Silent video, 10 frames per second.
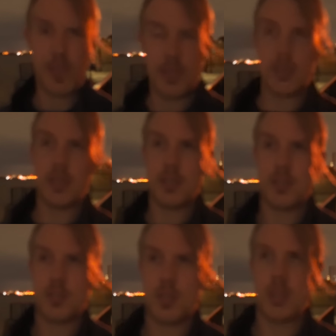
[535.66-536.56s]

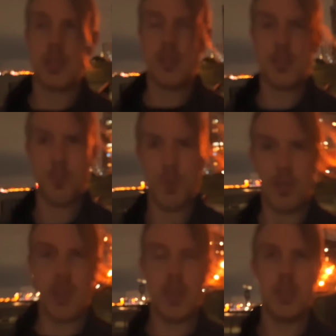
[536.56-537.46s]
is things would be
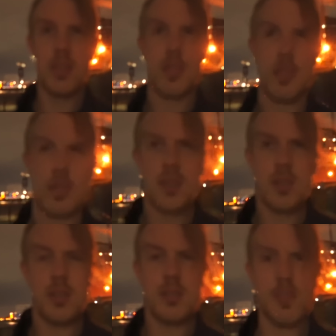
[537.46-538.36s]
okay
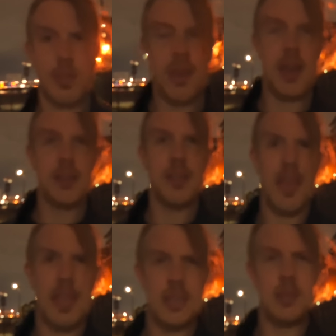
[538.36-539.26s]
until you had
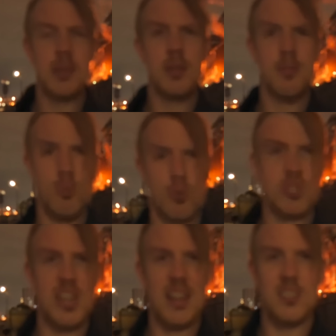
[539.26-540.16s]
a more
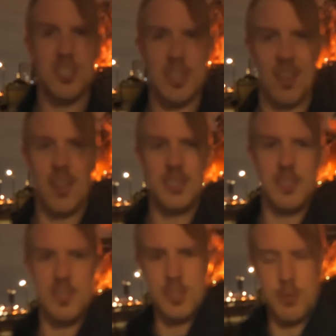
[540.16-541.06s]
challenging
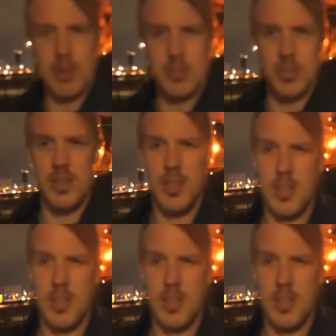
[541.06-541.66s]
lighting situation,